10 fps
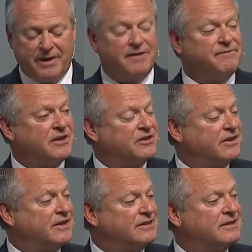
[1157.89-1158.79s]

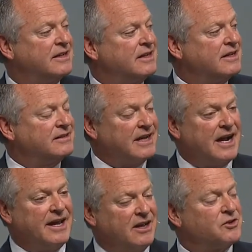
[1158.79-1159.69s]
beneficiaries
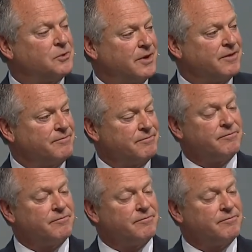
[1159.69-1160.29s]
die elsewhere,